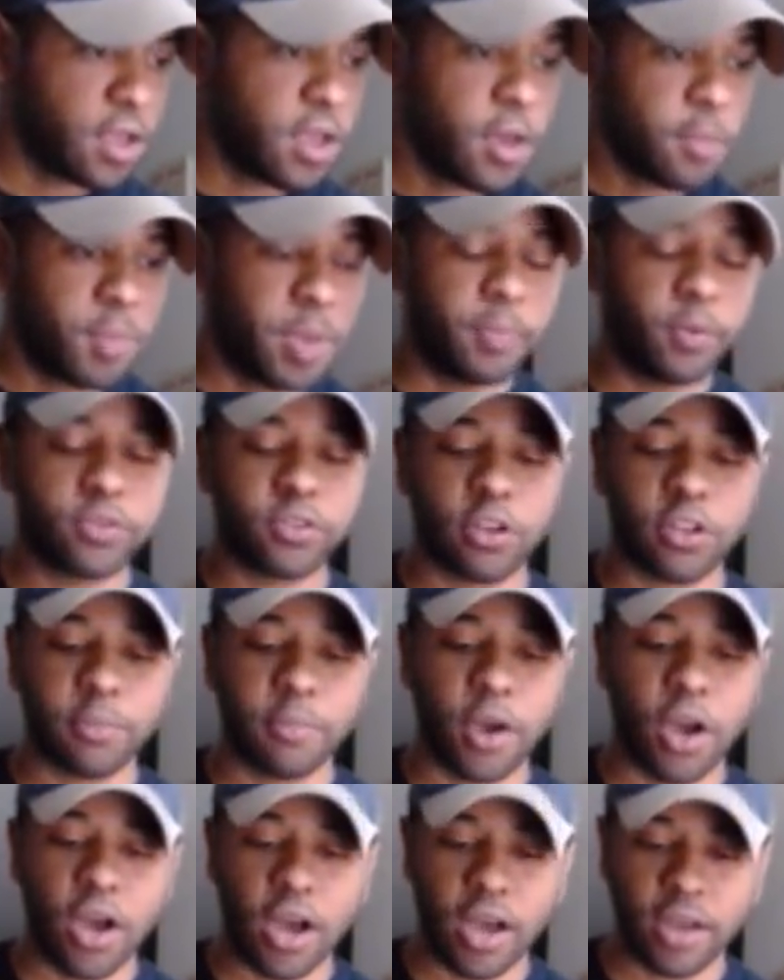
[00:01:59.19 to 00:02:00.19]
People talked
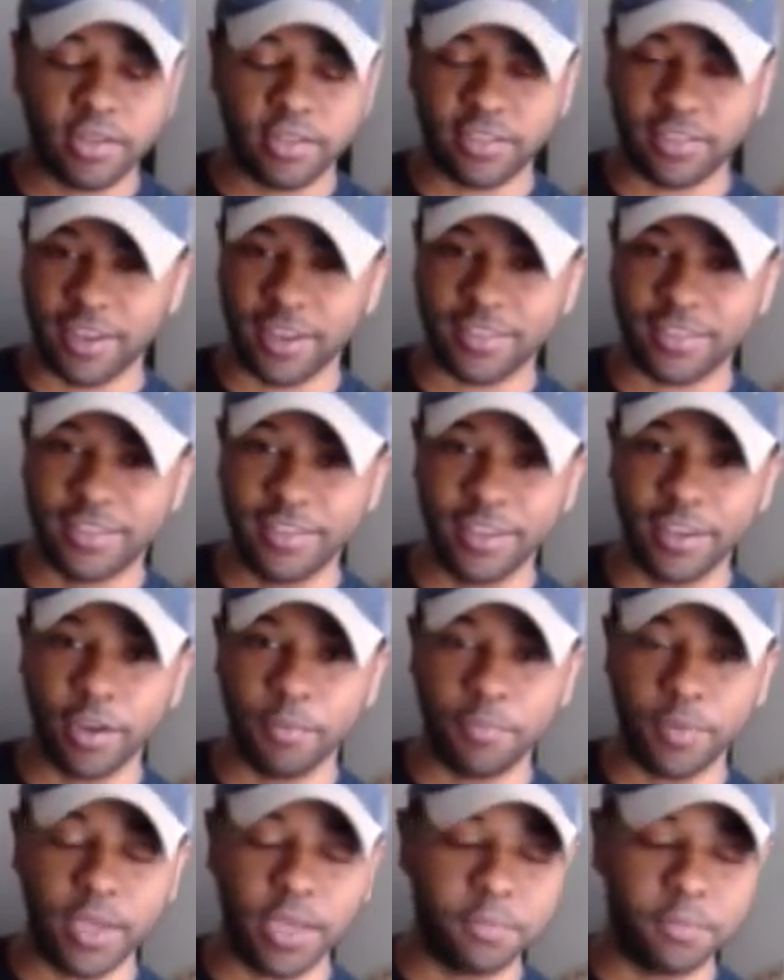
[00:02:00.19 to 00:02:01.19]
about how disgusting
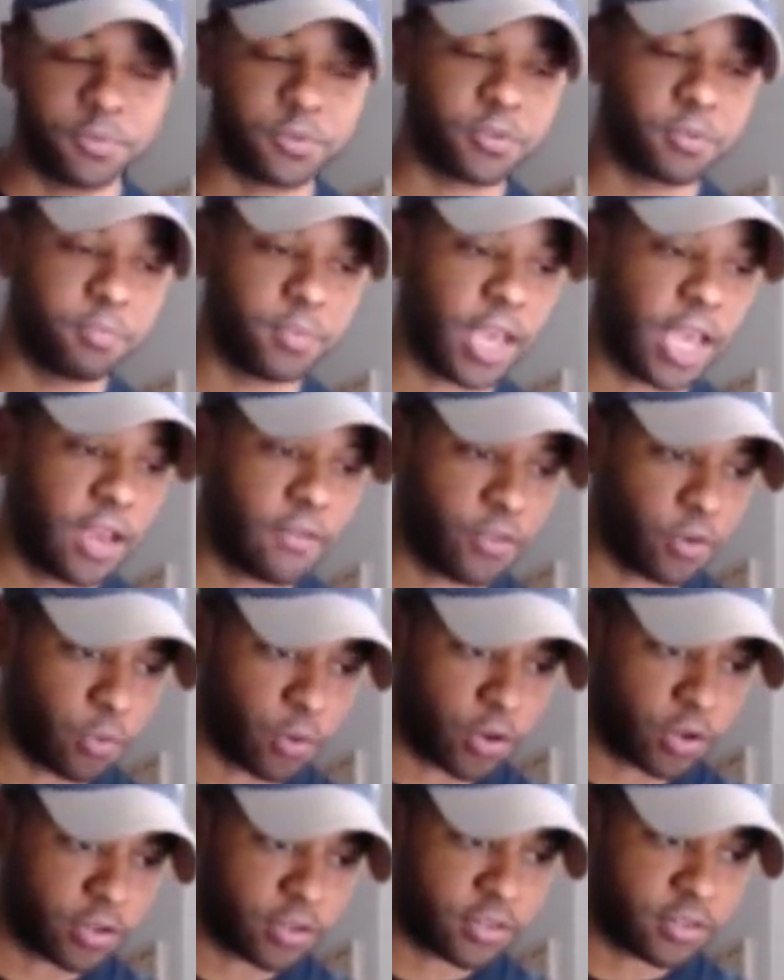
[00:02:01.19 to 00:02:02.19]
Khabib's behavior
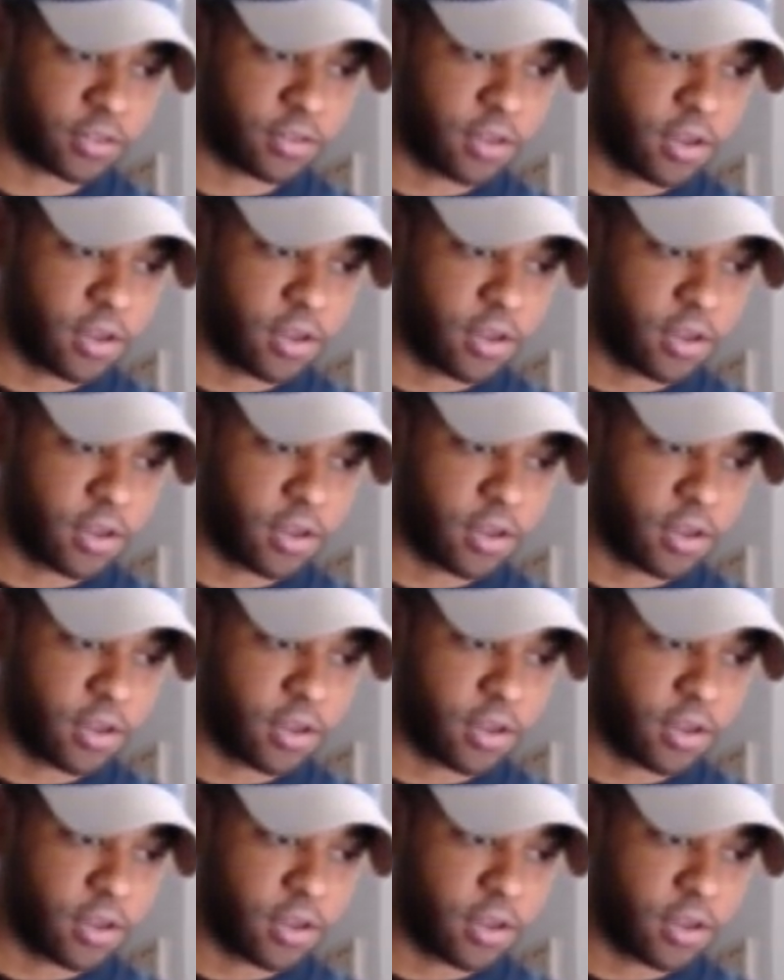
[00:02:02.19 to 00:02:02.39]
was